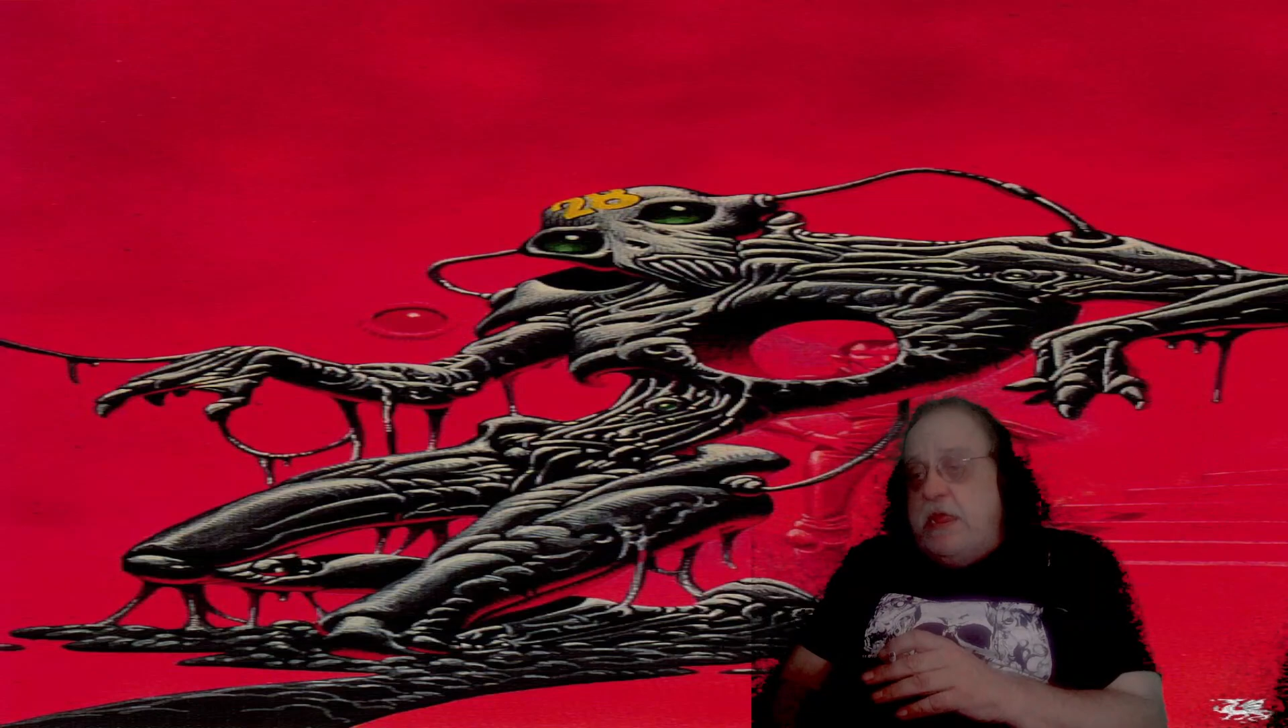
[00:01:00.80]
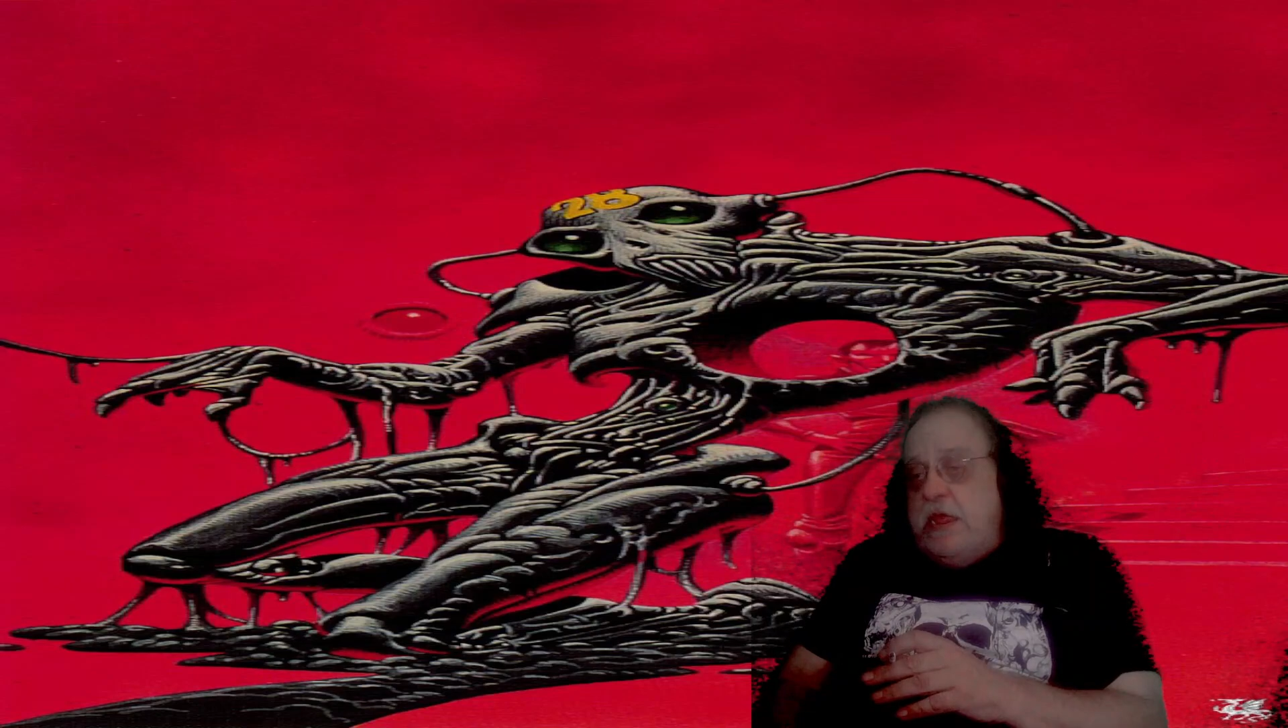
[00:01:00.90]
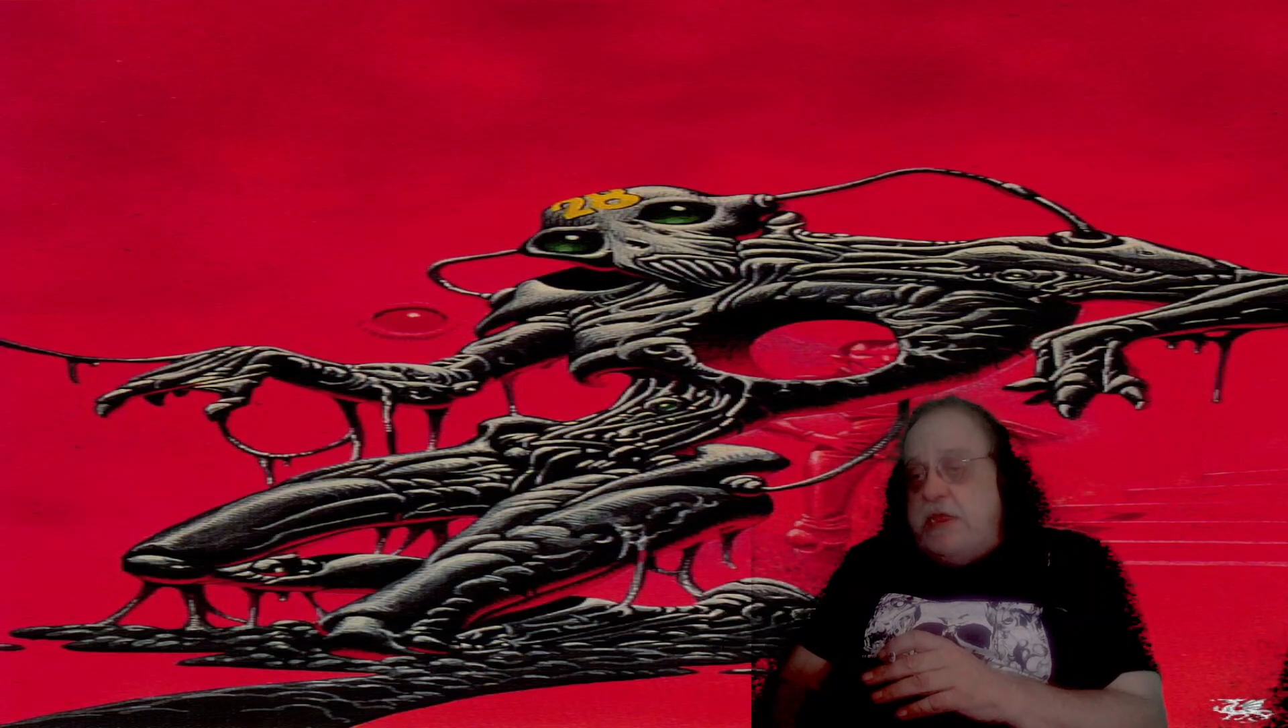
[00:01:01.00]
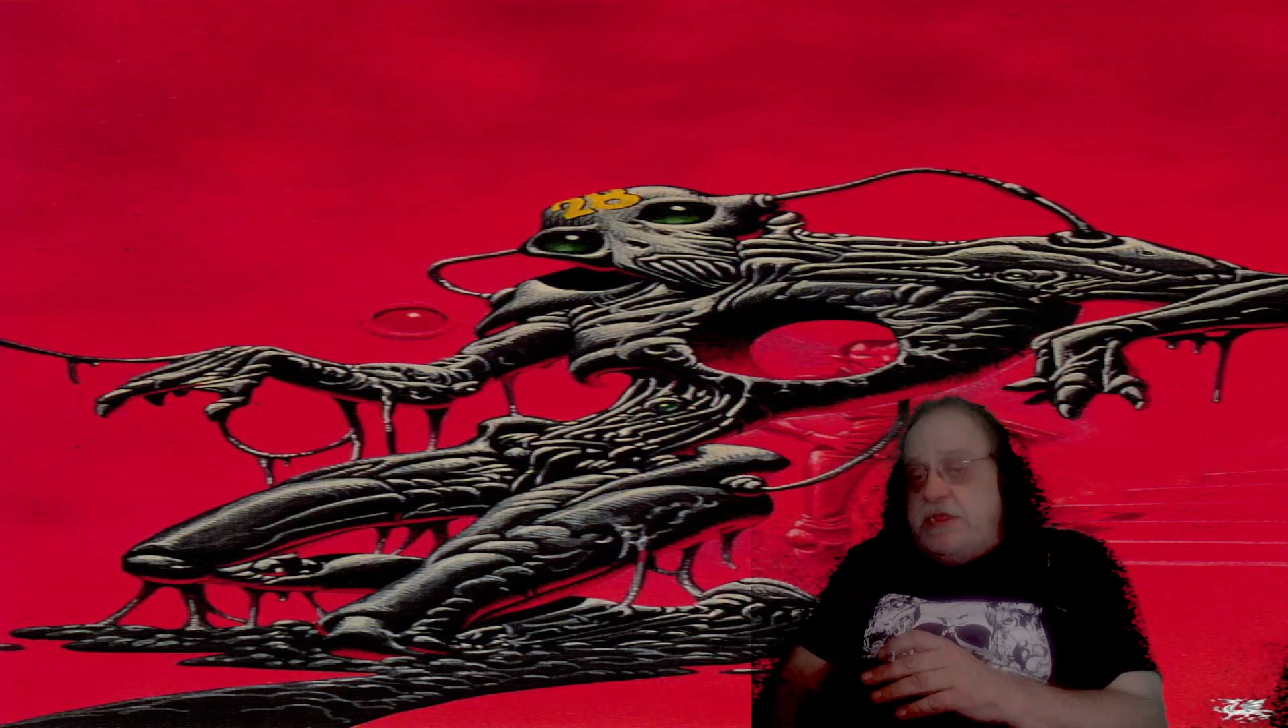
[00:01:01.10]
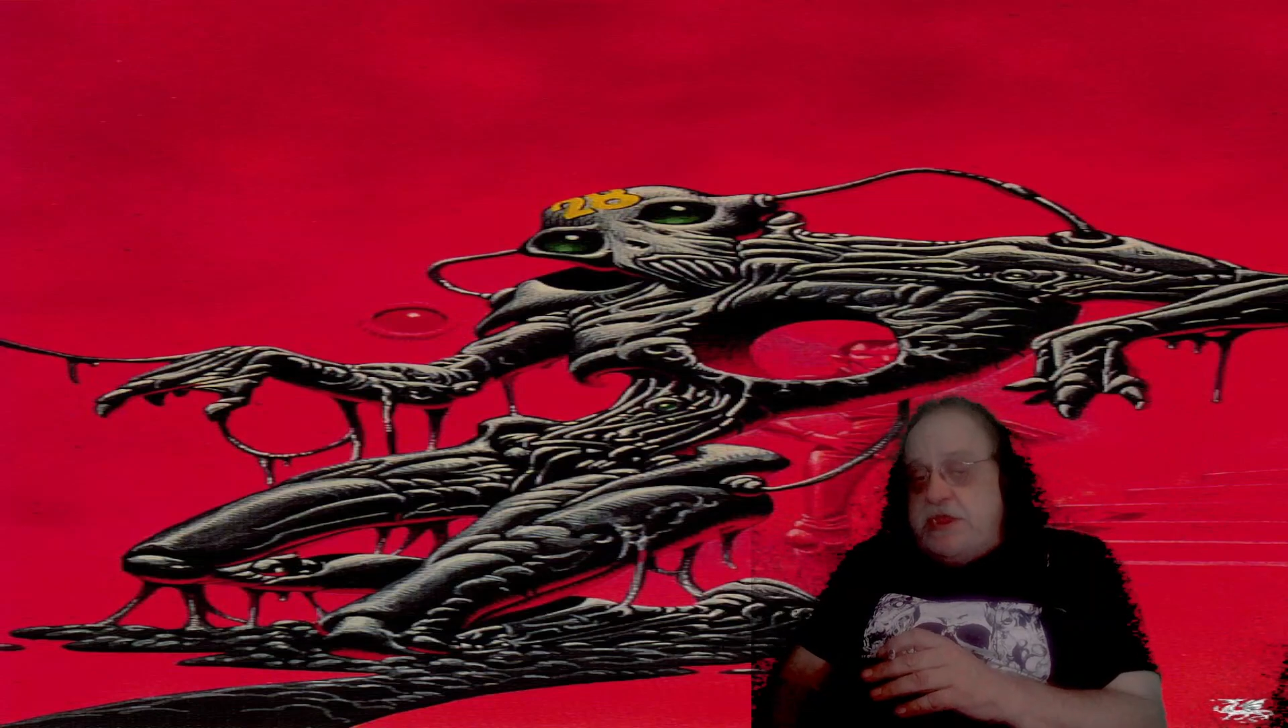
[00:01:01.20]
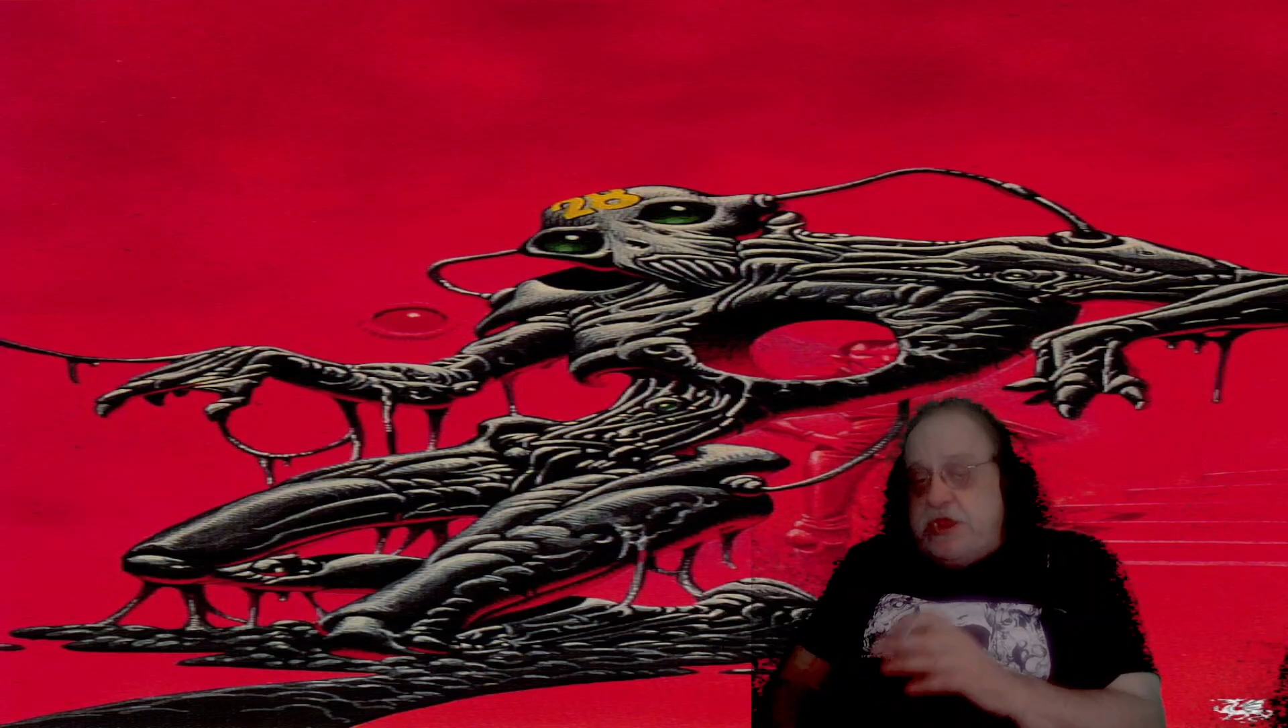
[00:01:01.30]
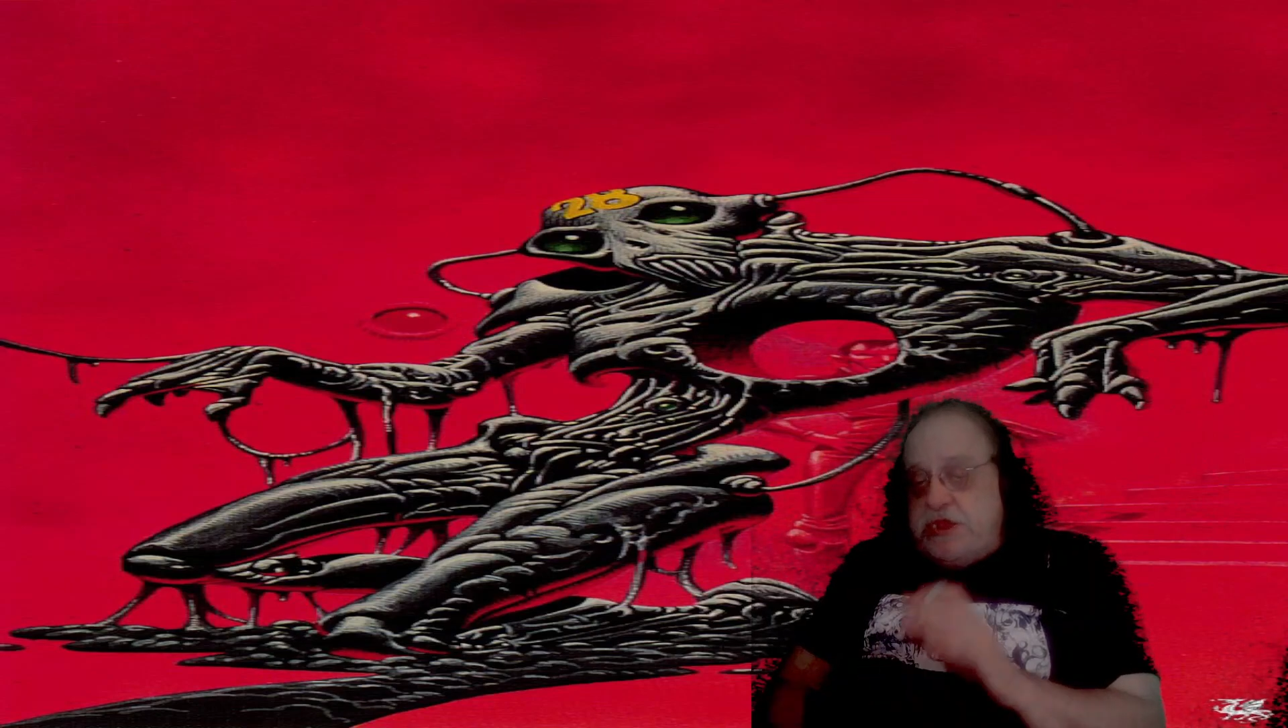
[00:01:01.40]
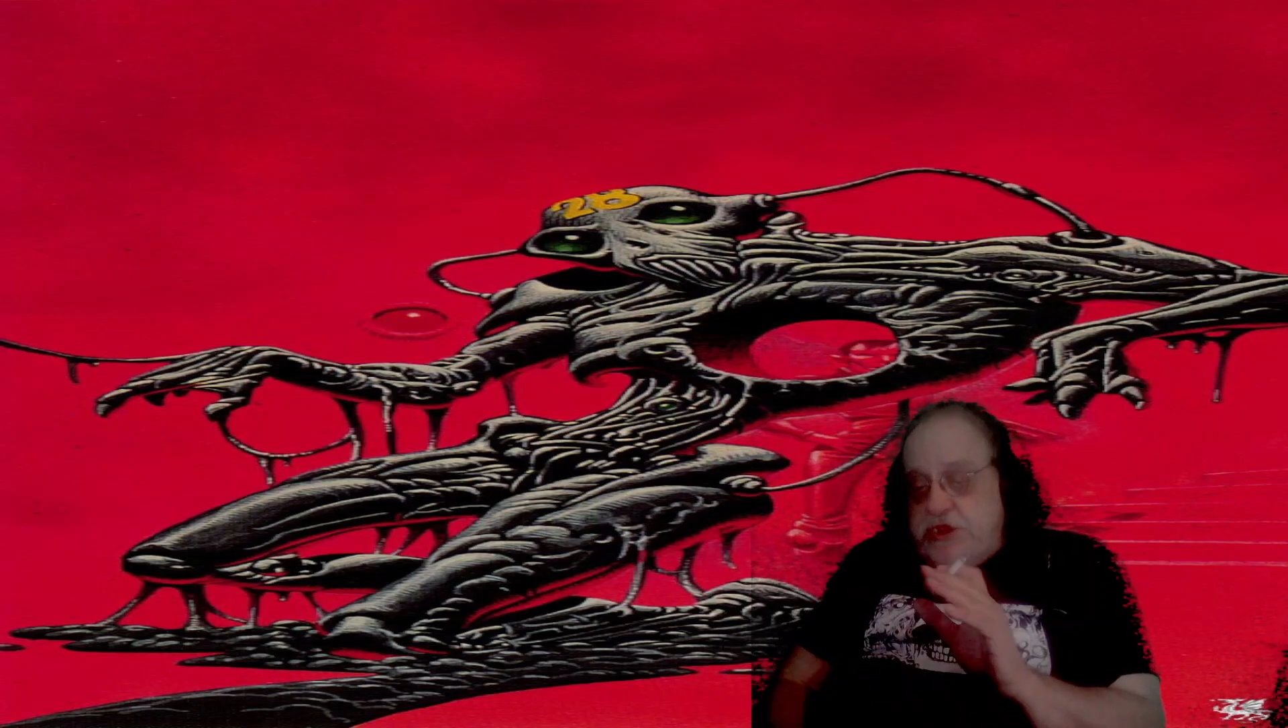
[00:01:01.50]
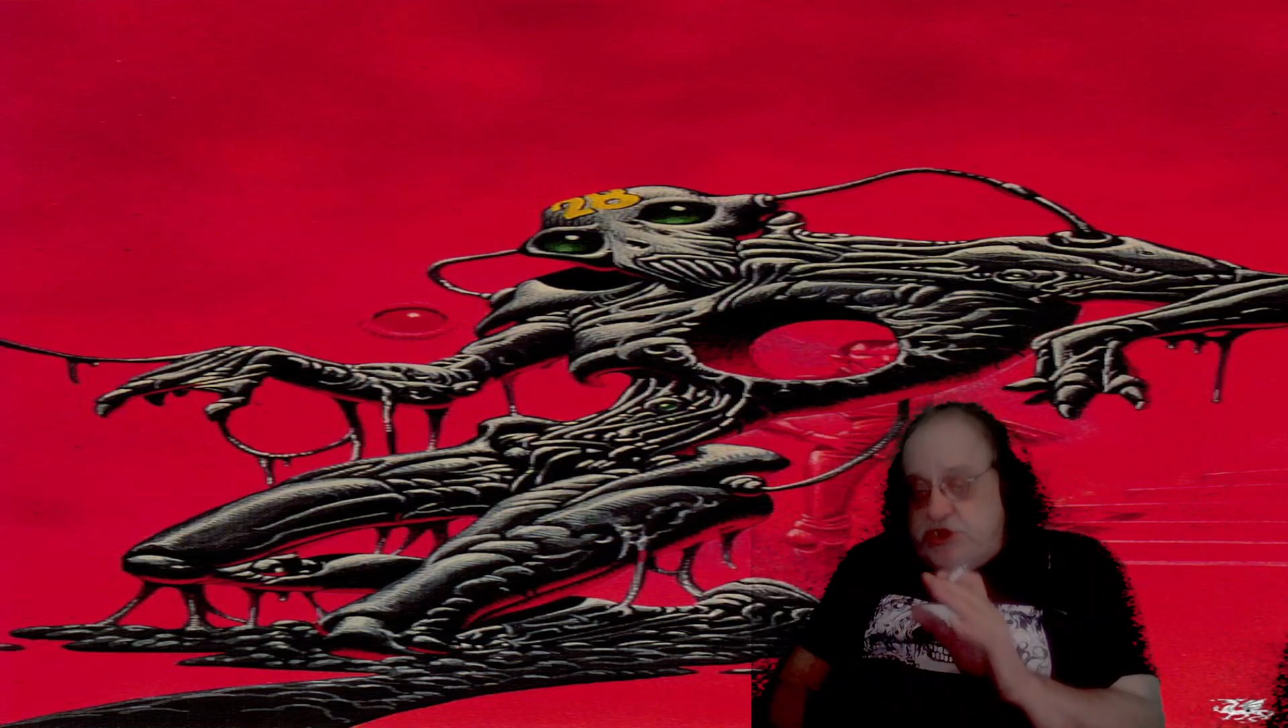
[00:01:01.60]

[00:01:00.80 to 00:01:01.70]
this is just a